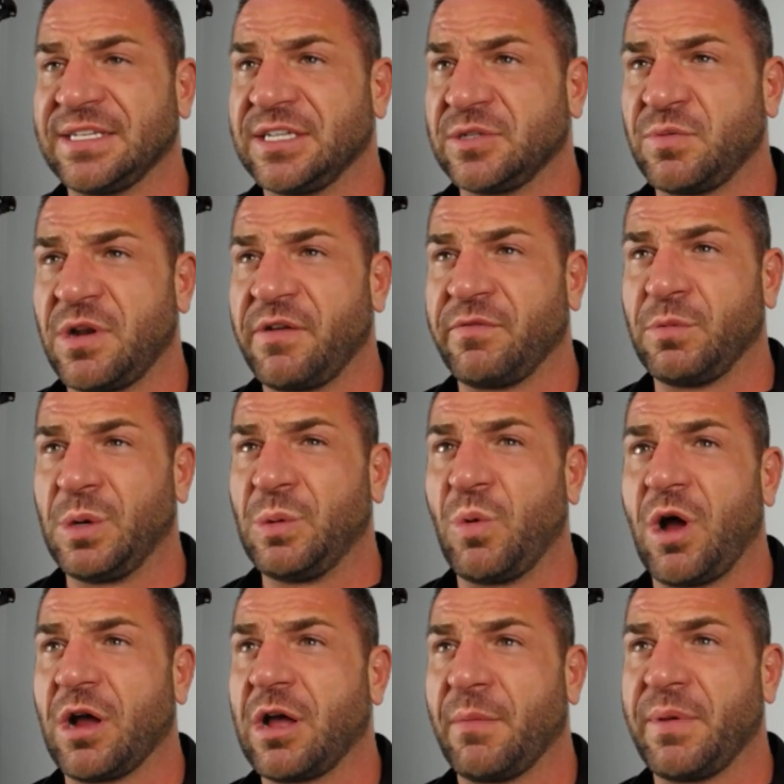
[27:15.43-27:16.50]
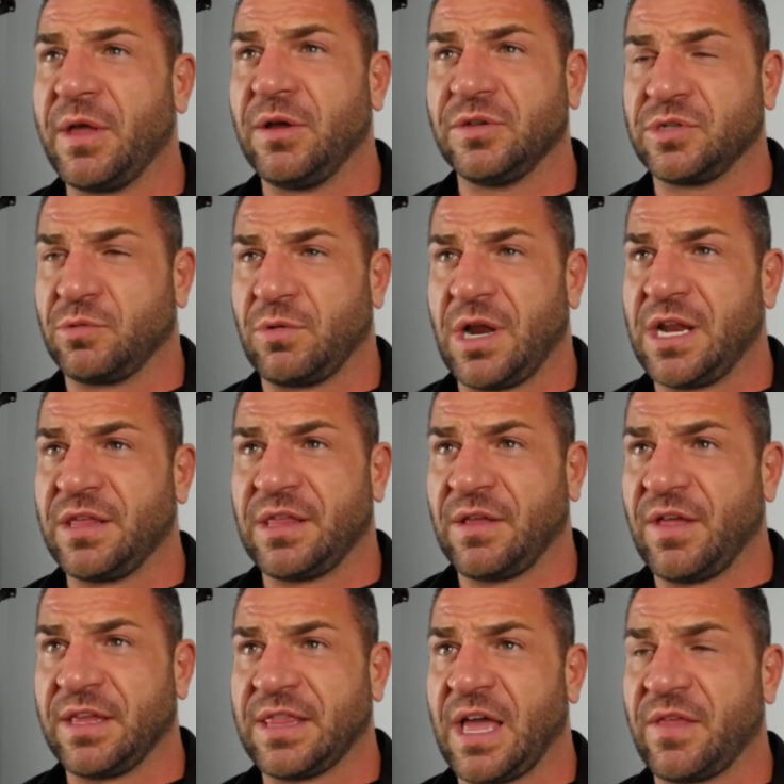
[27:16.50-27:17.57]
whenever we'd walk up hills or anything
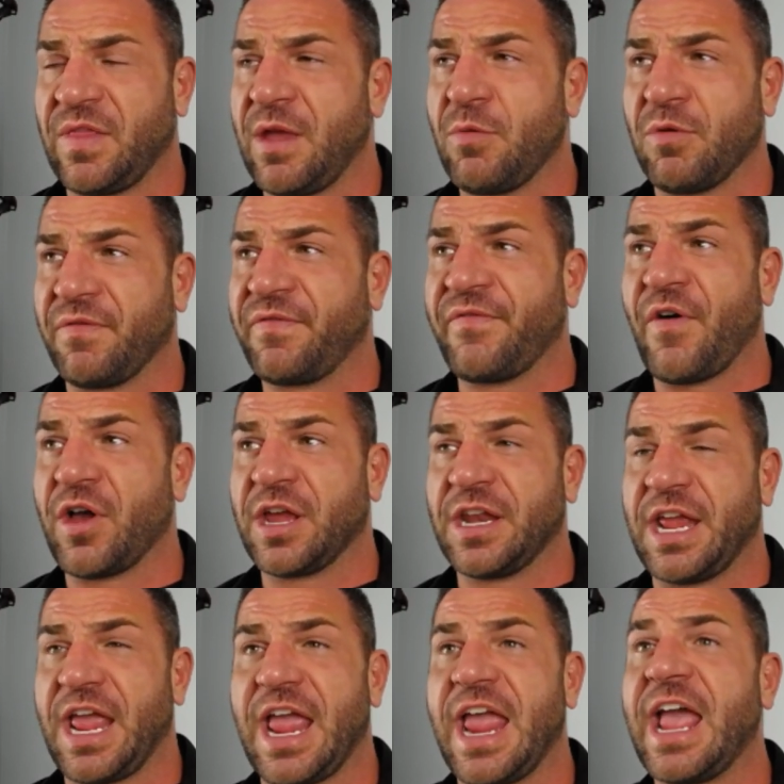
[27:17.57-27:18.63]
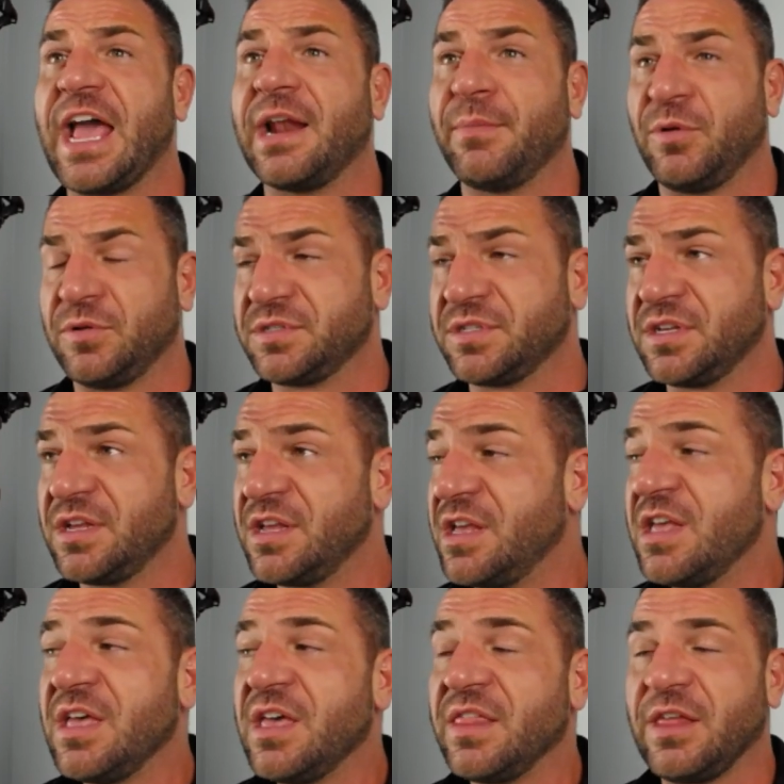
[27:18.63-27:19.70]
like that. They were fucking animals.
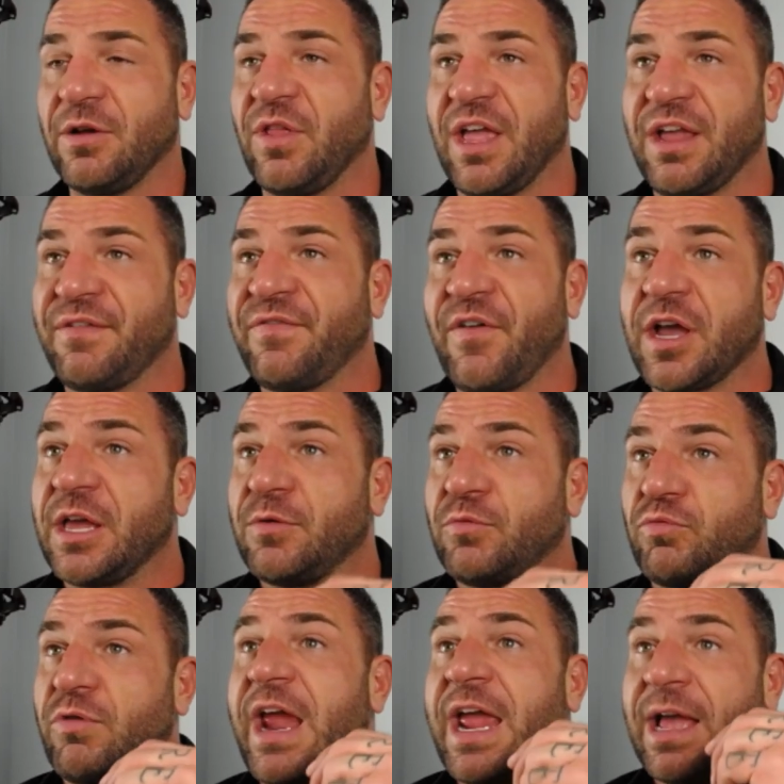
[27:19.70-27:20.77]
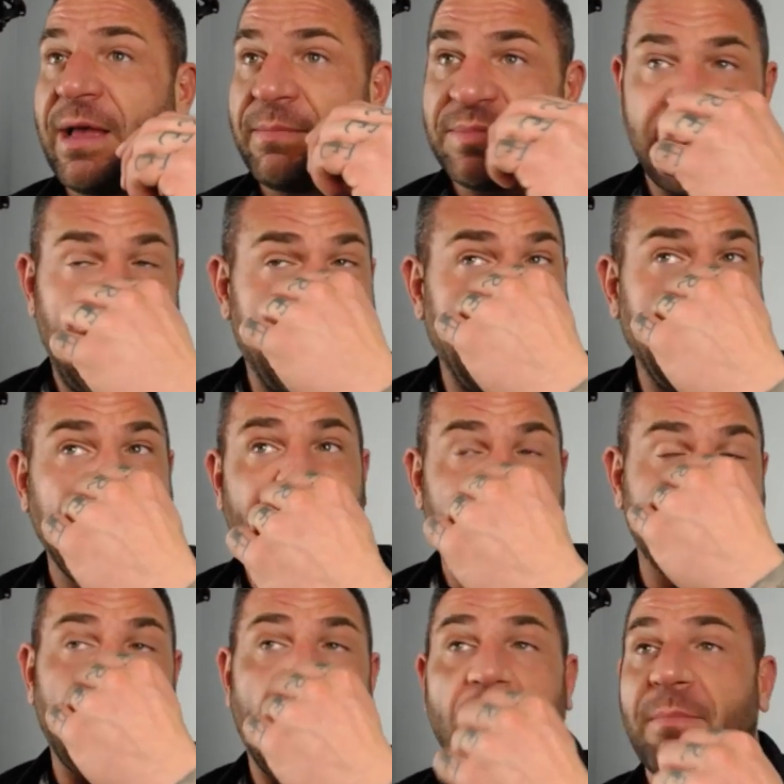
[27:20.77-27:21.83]
They were like fucking rams. I can't
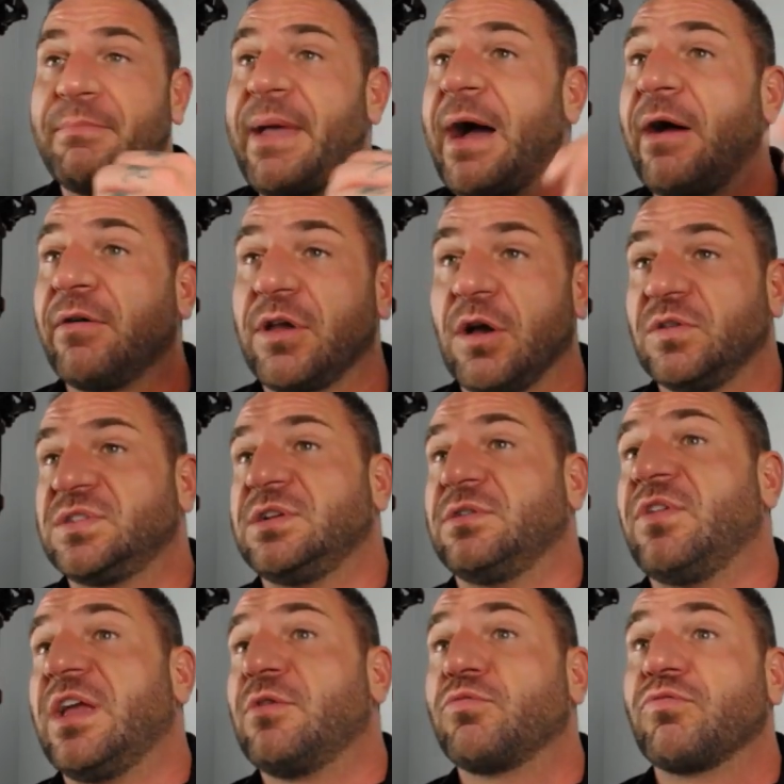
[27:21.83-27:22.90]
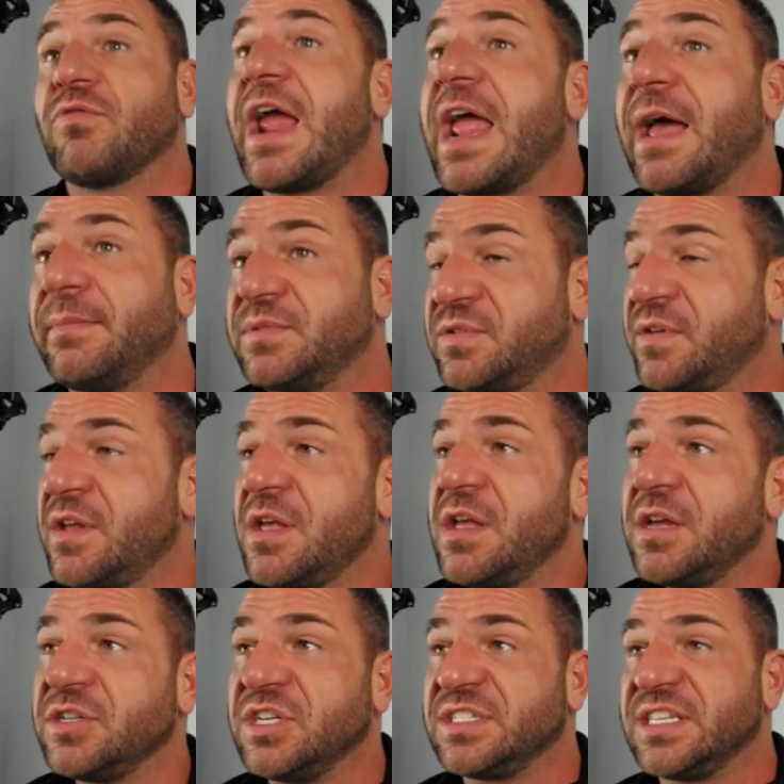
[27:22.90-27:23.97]
even call them mountain goats. They were like rams.
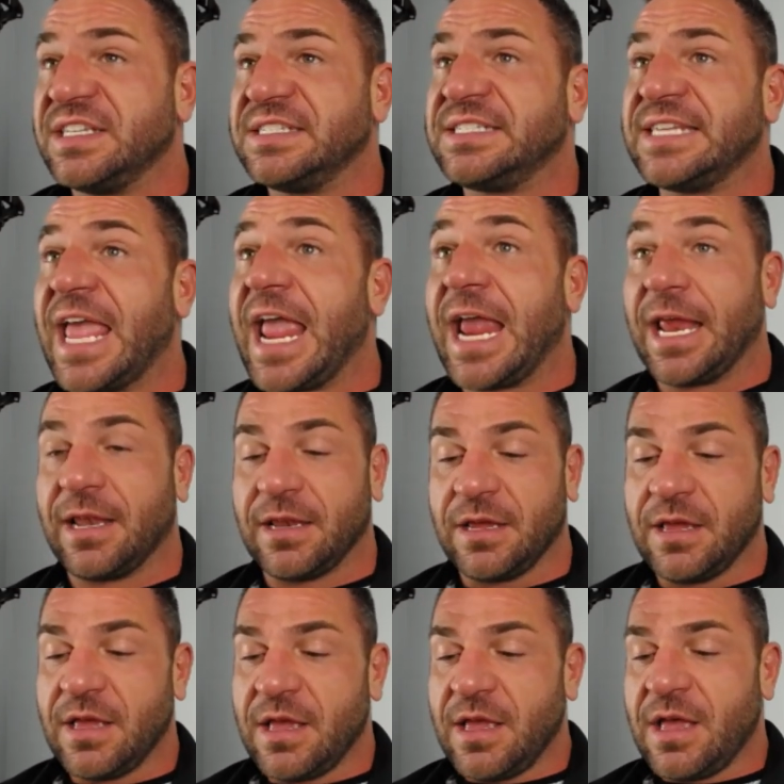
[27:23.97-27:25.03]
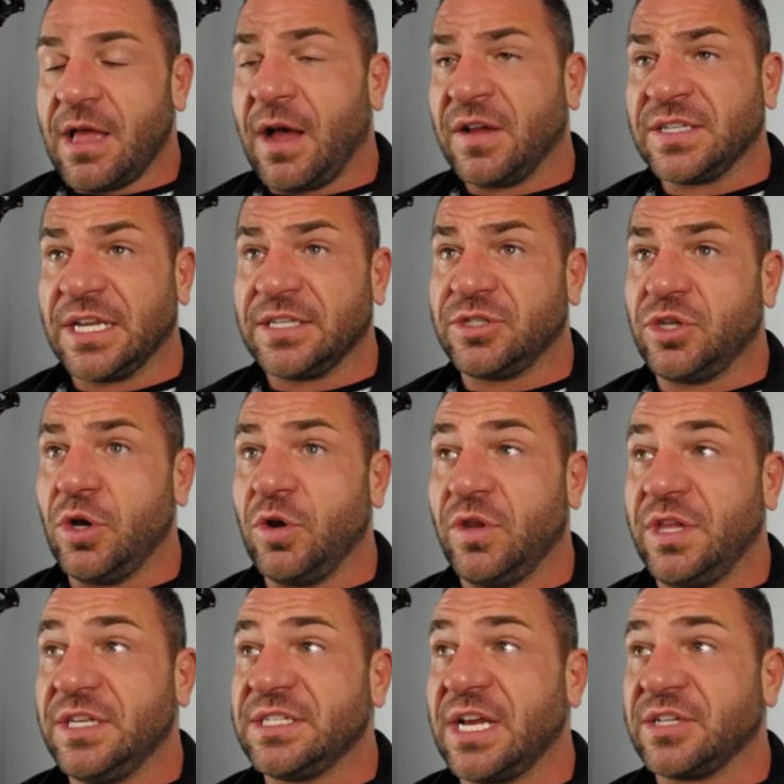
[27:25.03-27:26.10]
Just insane. I was like, dude,
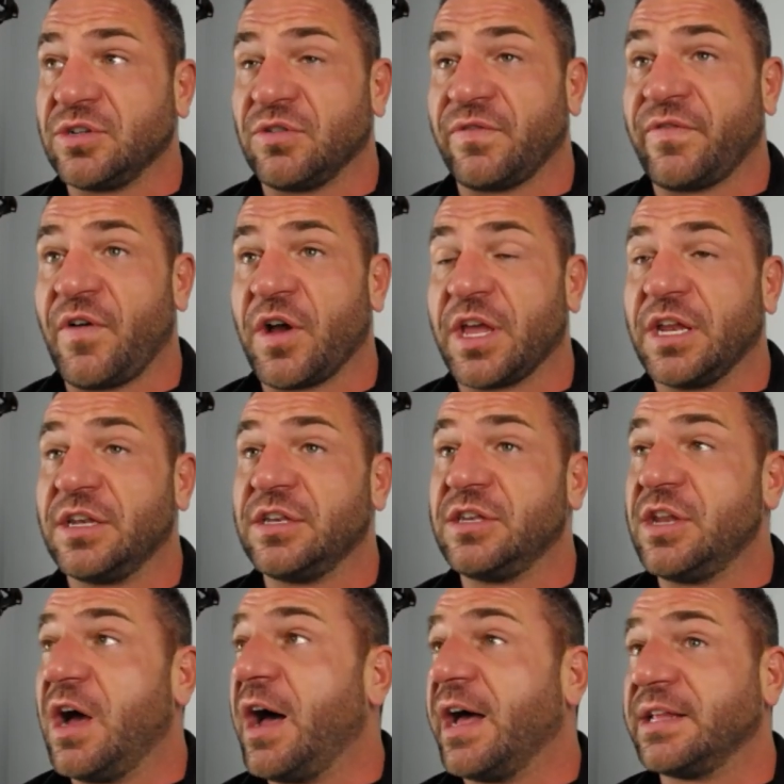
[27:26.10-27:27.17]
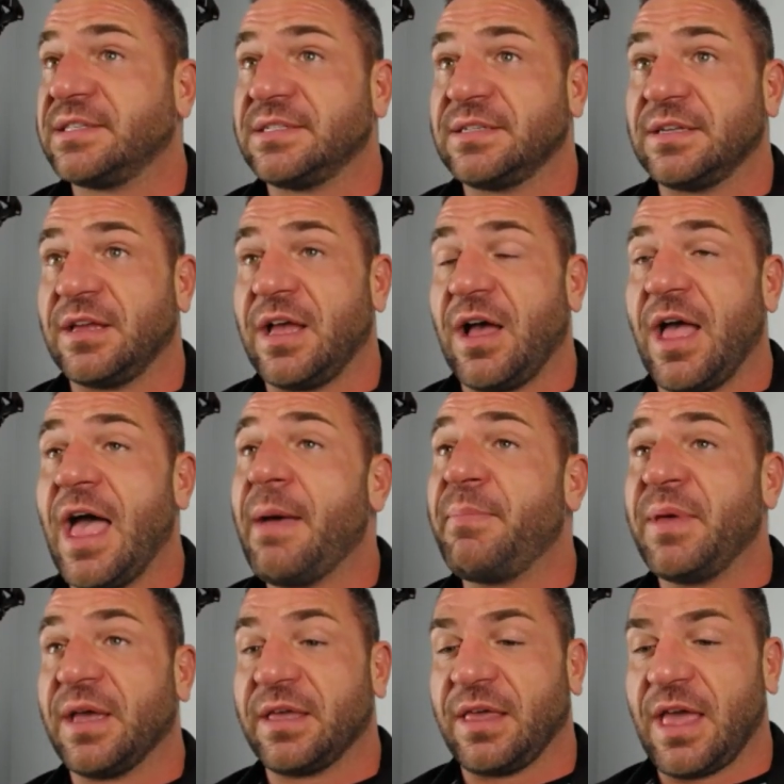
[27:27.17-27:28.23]
these guys are fucking nuts.
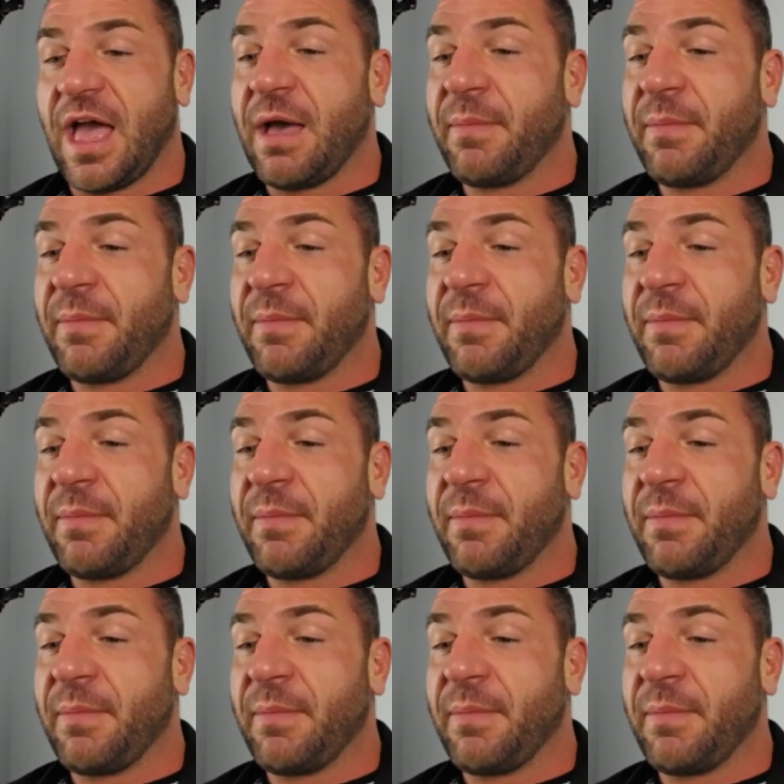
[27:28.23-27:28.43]
Epic.